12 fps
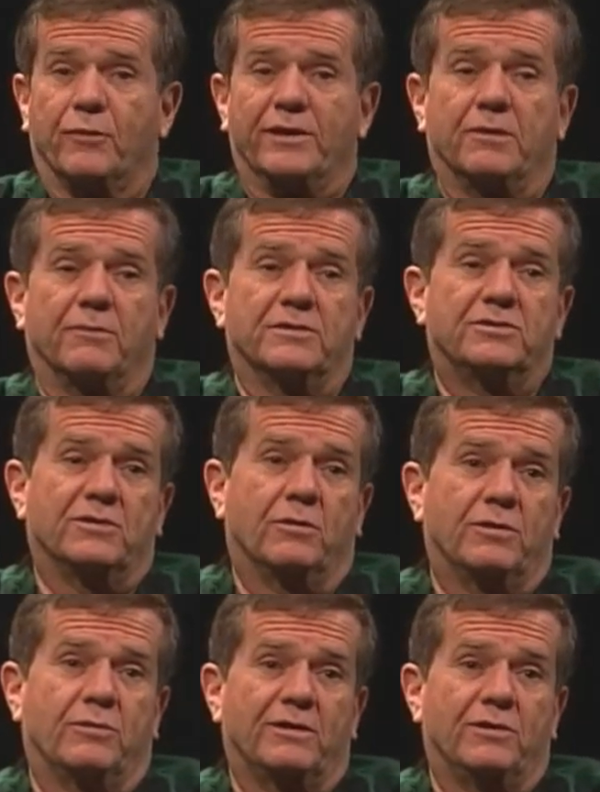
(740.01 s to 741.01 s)
friendly ones. So
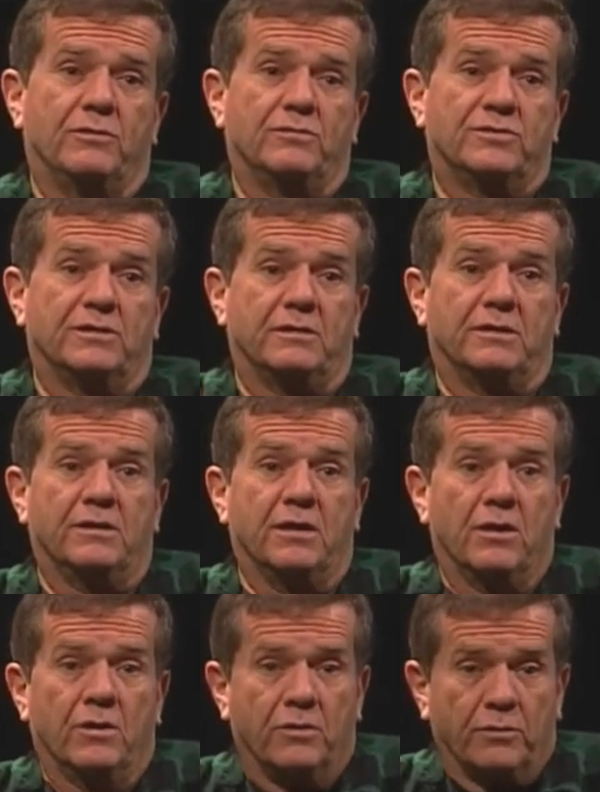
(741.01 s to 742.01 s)
you can use the
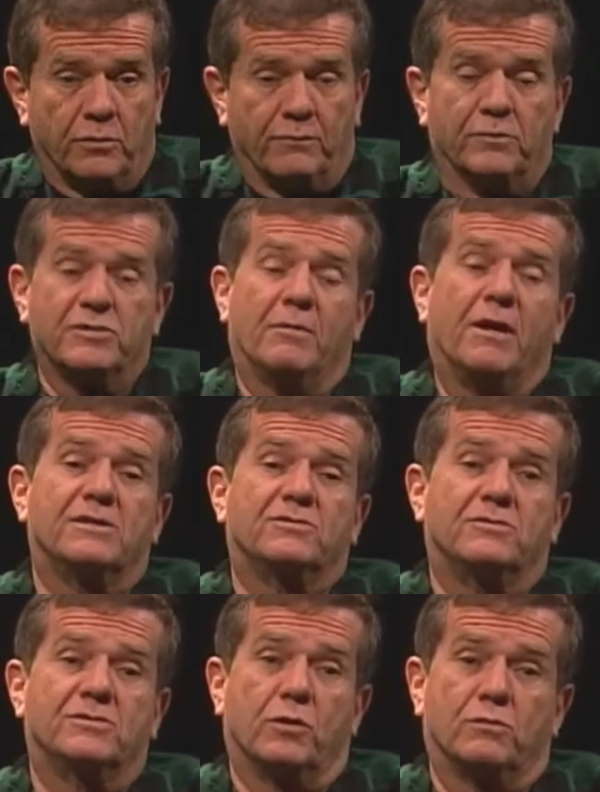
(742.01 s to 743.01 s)
Universal monsters,